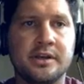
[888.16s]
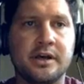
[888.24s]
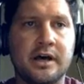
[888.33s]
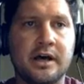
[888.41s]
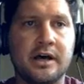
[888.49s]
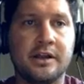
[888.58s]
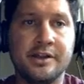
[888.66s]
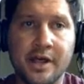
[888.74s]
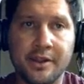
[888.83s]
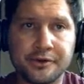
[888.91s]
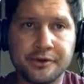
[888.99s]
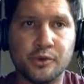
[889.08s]

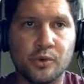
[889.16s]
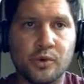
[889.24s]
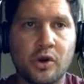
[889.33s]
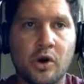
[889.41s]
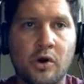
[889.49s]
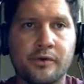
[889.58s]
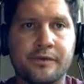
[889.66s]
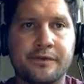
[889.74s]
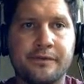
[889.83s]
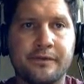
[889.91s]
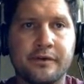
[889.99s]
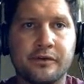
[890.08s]
another tool called
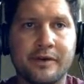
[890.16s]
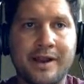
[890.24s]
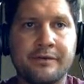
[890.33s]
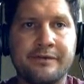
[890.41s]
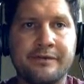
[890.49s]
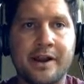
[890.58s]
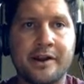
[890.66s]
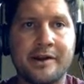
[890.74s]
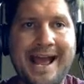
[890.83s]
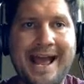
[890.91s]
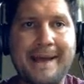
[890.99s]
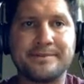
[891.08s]

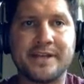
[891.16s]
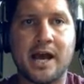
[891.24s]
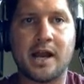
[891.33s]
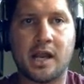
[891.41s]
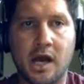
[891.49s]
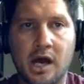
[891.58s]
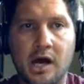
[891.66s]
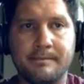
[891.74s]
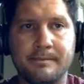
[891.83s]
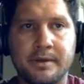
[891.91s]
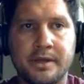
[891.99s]
crowdfireapp.com.